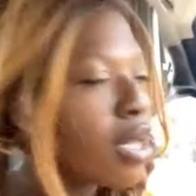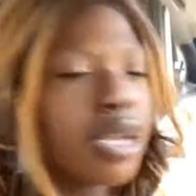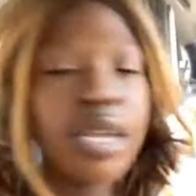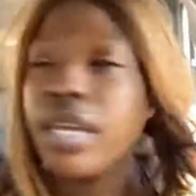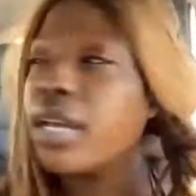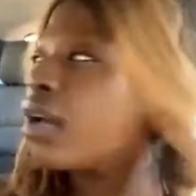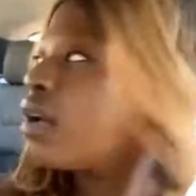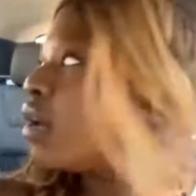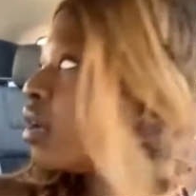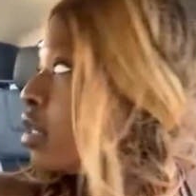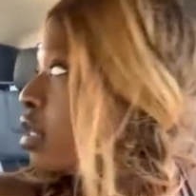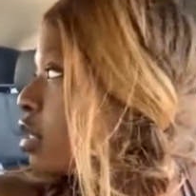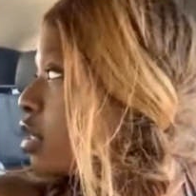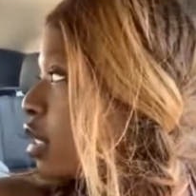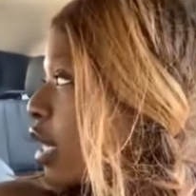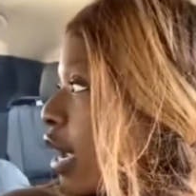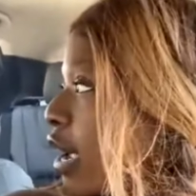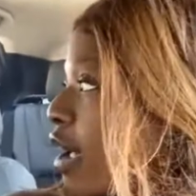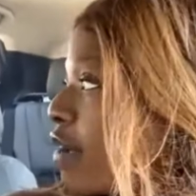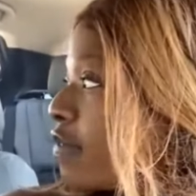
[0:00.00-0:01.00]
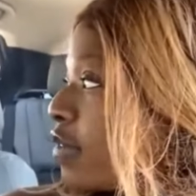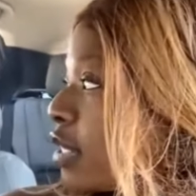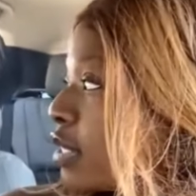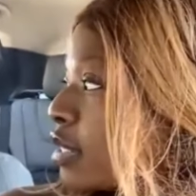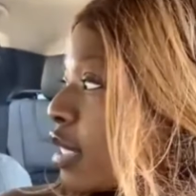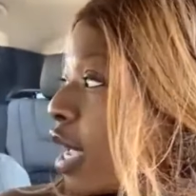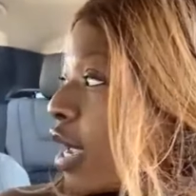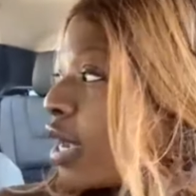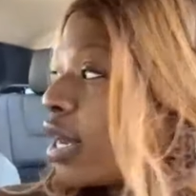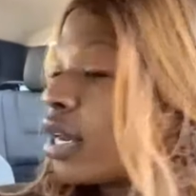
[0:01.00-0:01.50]
Like, honestly, I have
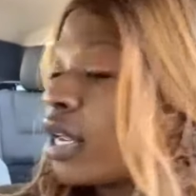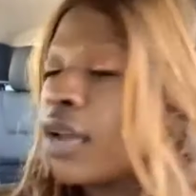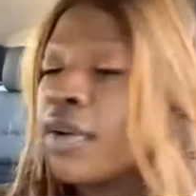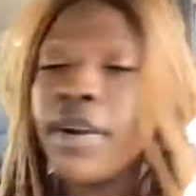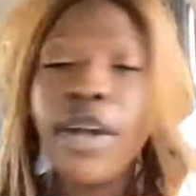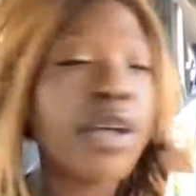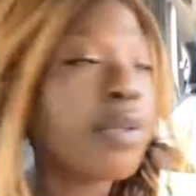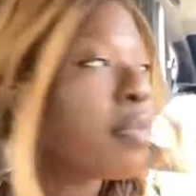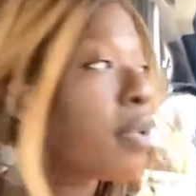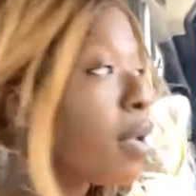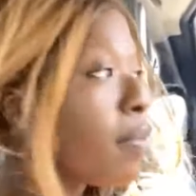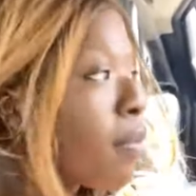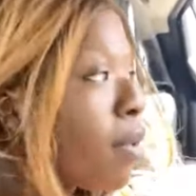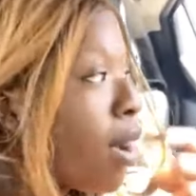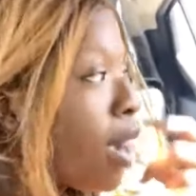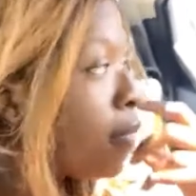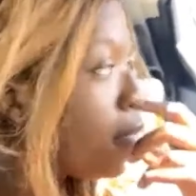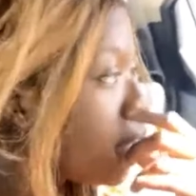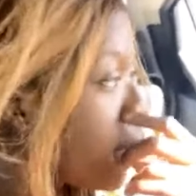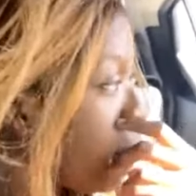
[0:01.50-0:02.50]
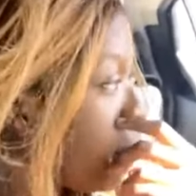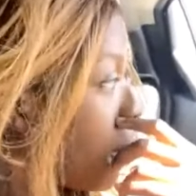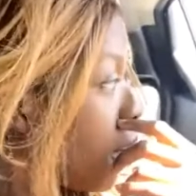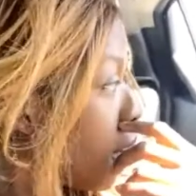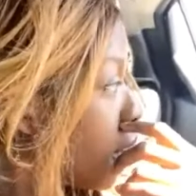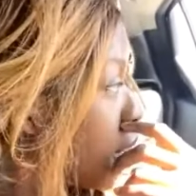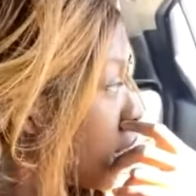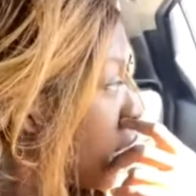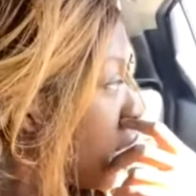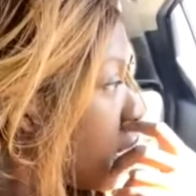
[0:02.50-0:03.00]
anxiety around people. I'm in a
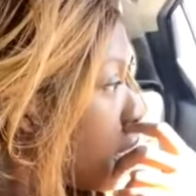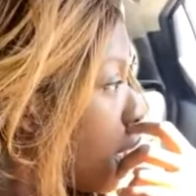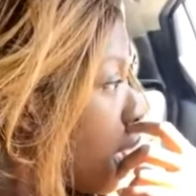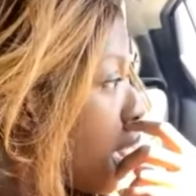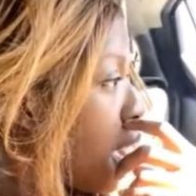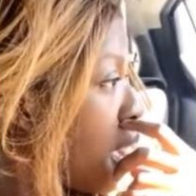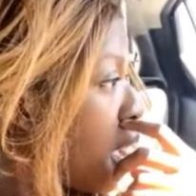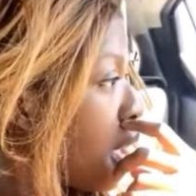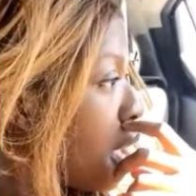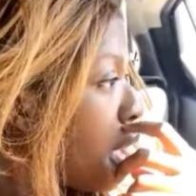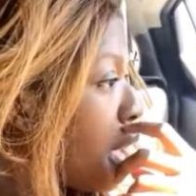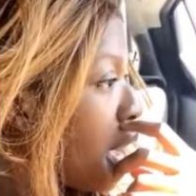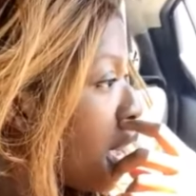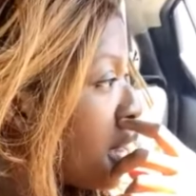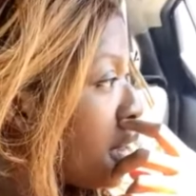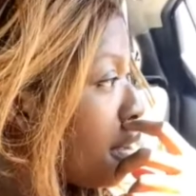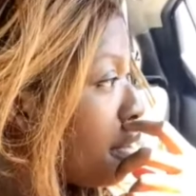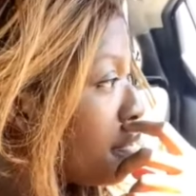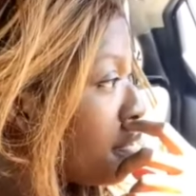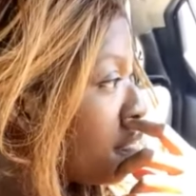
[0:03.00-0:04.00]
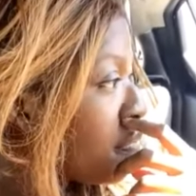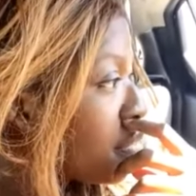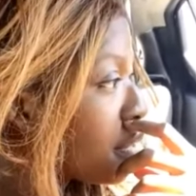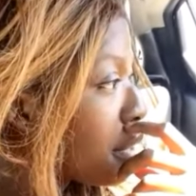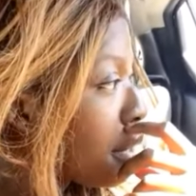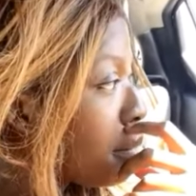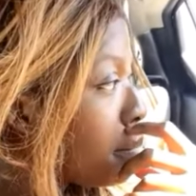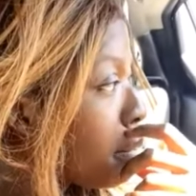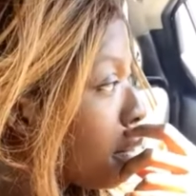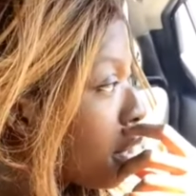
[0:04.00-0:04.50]
parking lot, and now you
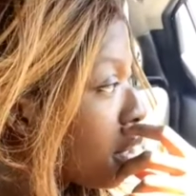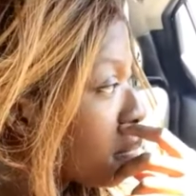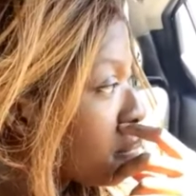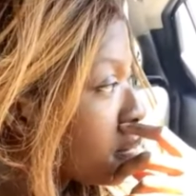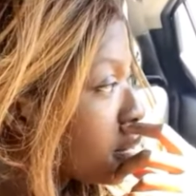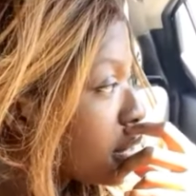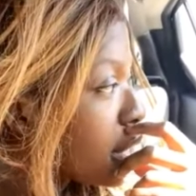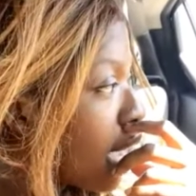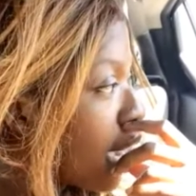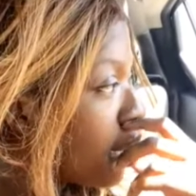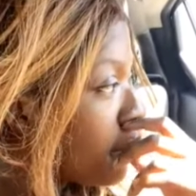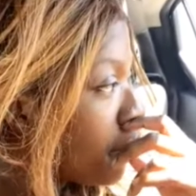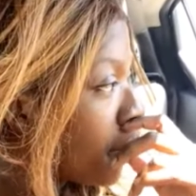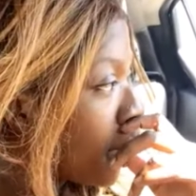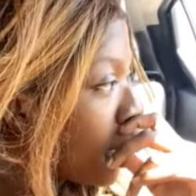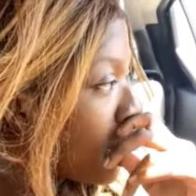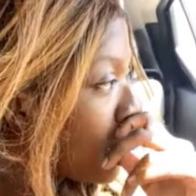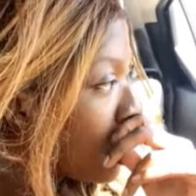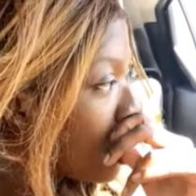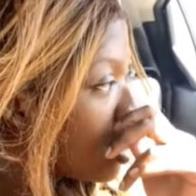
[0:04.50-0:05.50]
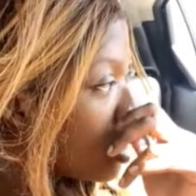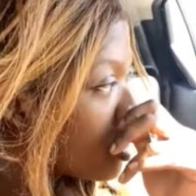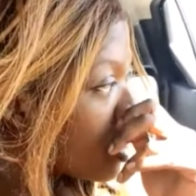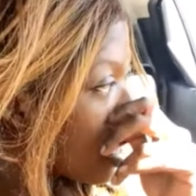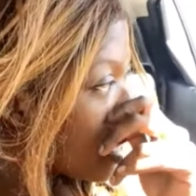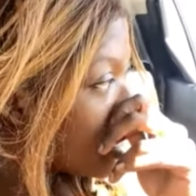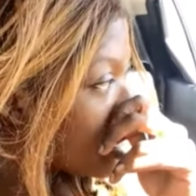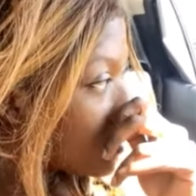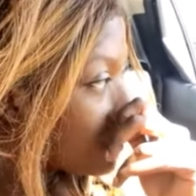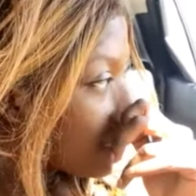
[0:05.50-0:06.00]
have to come park beside me.
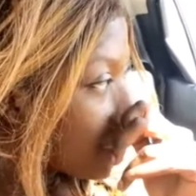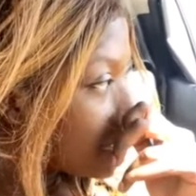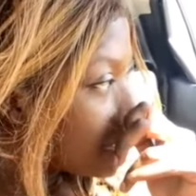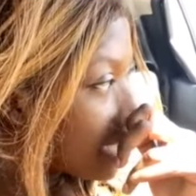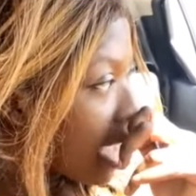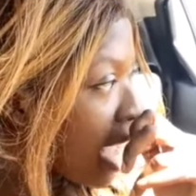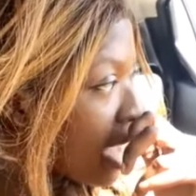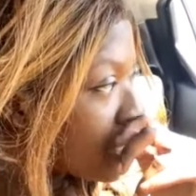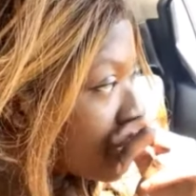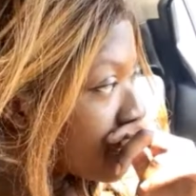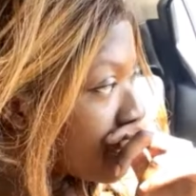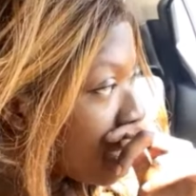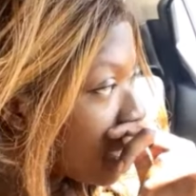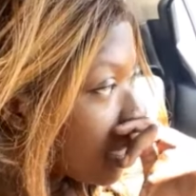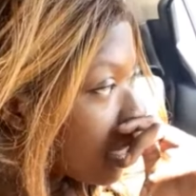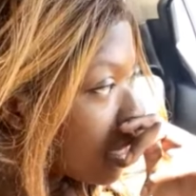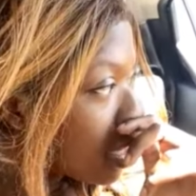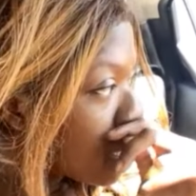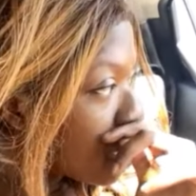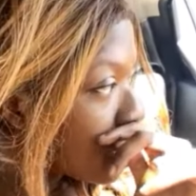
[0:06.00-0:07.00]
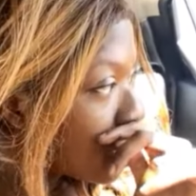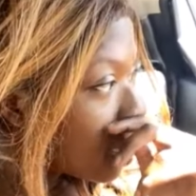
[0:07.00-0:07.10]
That is fantastic.